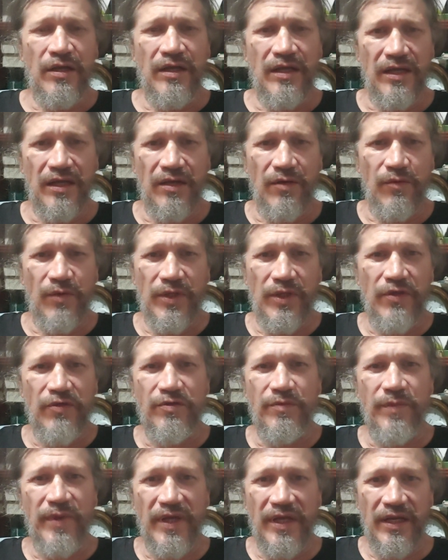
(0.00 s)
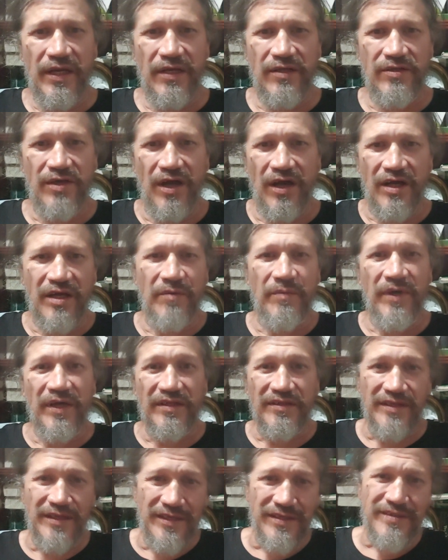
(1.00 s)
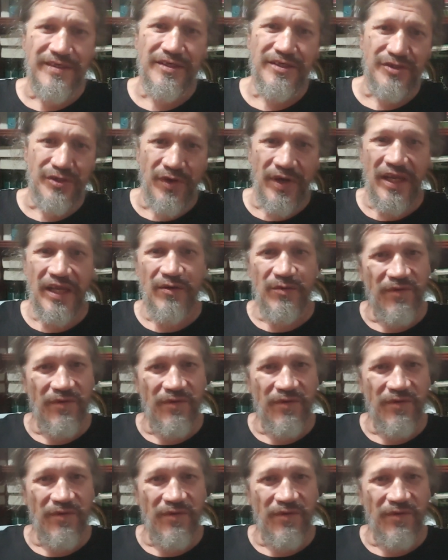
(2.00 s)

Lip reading: When they used to be in and talking about this and train,